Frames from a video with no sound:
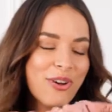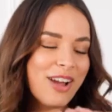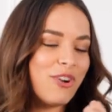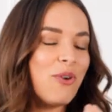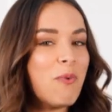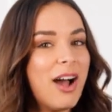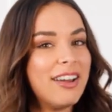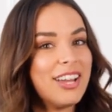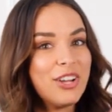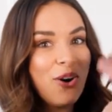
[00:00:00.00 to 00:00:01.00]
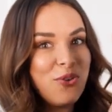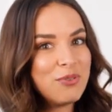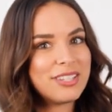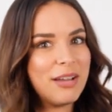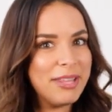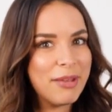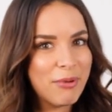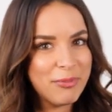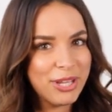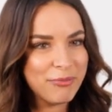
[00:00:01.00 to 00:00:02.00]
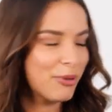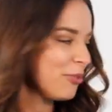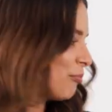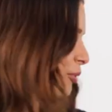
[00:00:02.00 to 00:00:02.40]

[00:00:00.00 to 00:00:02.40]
I've got one gold. I mean, they're probably gonna both look